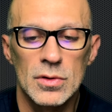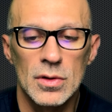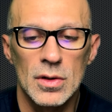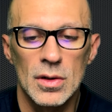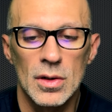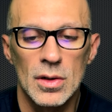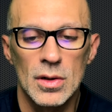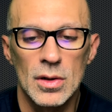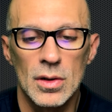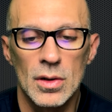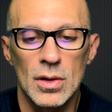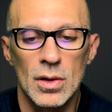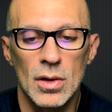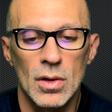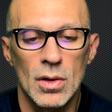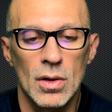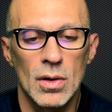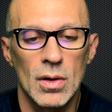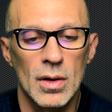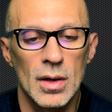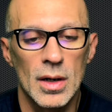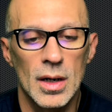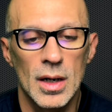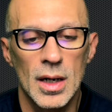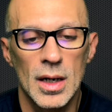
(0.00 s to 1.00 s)
uh,
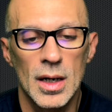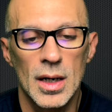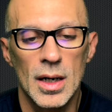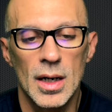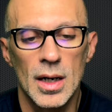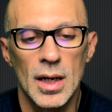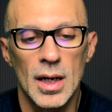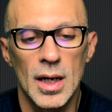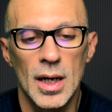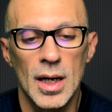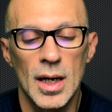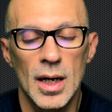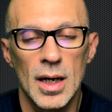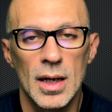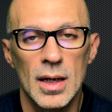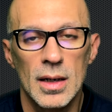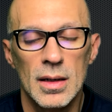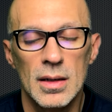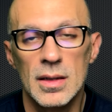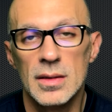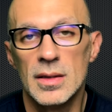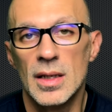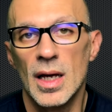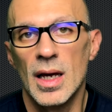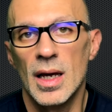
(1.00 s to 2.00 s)
or
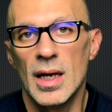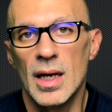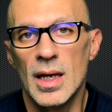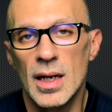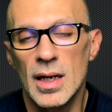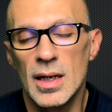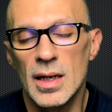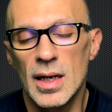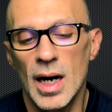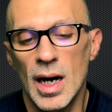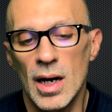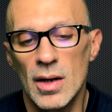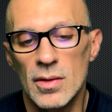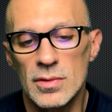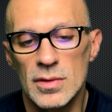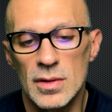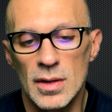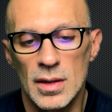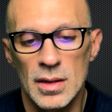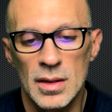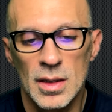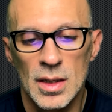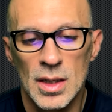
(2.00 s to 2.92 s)
in the heel counter